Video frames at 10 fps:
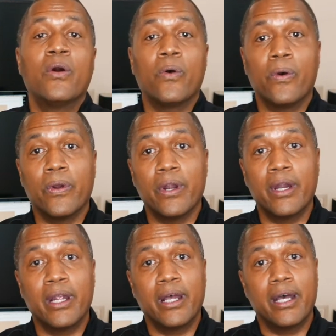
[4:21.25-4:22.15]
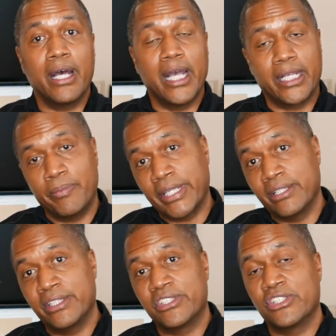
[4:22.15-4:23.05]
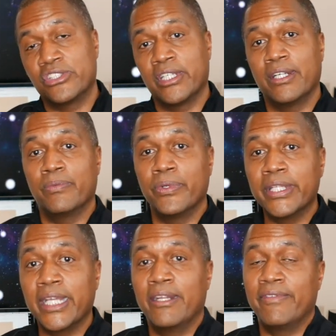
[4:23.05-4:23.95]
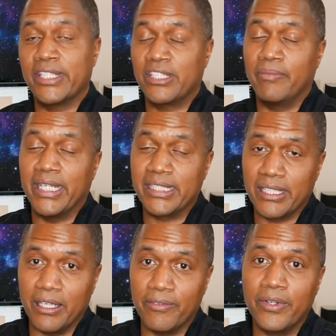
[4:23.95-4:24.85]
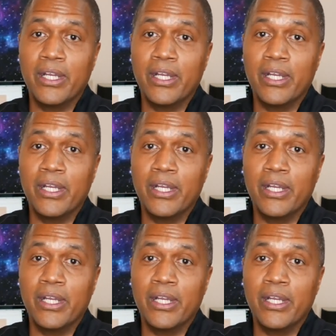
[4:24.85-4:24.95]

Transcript: or I could make the decision to really invest in myself,